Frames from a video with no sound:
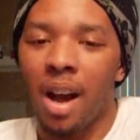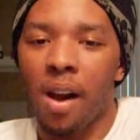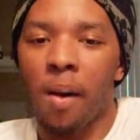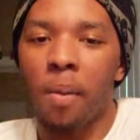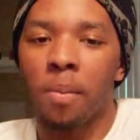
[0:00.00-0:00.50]

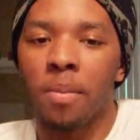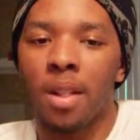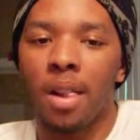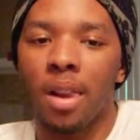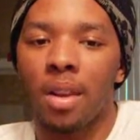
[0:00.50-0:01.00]

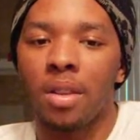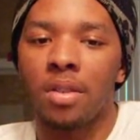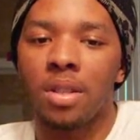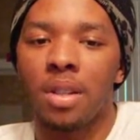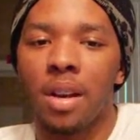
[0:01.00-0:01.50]
it
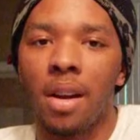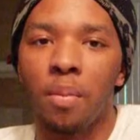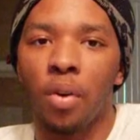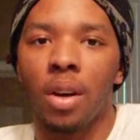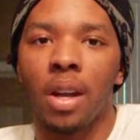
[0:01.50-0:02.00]
was Saturday
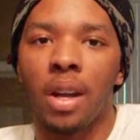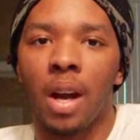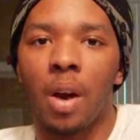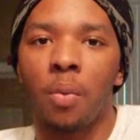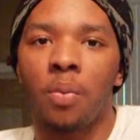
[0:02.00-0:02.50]
morning.
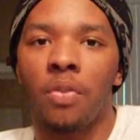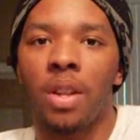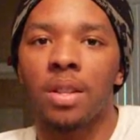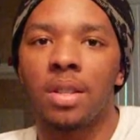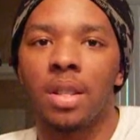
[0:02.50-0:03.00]
I
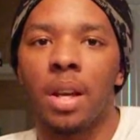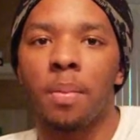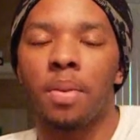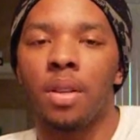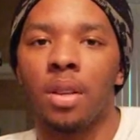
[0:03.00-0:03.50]
fell
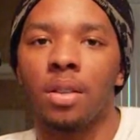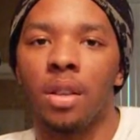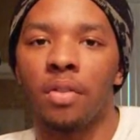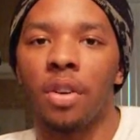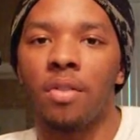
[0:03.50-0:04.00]
asleep
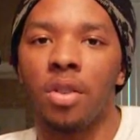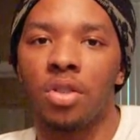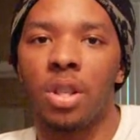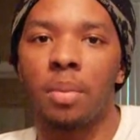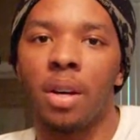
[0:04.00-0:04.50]
in front of
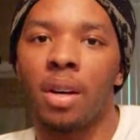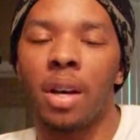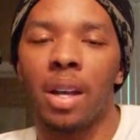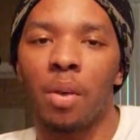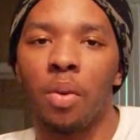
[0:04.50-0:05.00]
Toshiba,
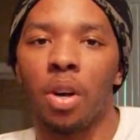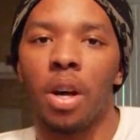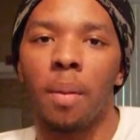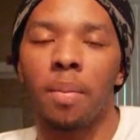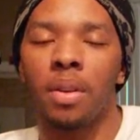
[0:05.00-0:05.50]
and I woke
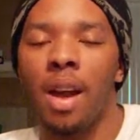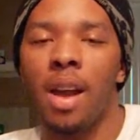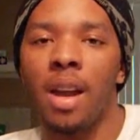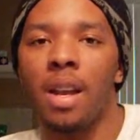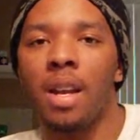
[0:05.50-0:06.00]
up,
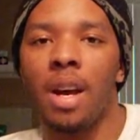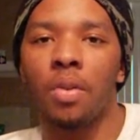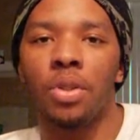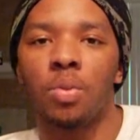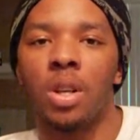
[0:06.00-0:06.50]
and I
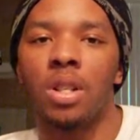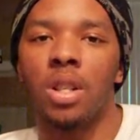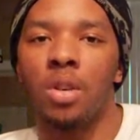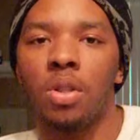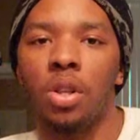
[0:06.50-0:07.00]
was
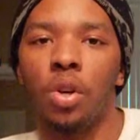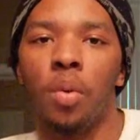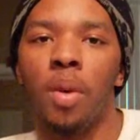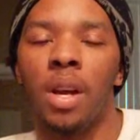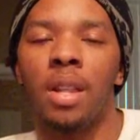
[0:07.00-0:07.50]
watching
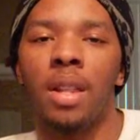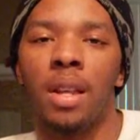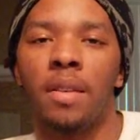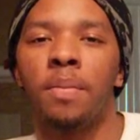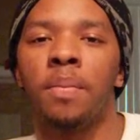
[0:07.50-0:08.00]
YouTube, and
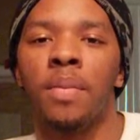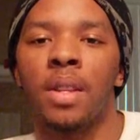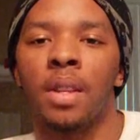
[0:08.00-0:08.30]
then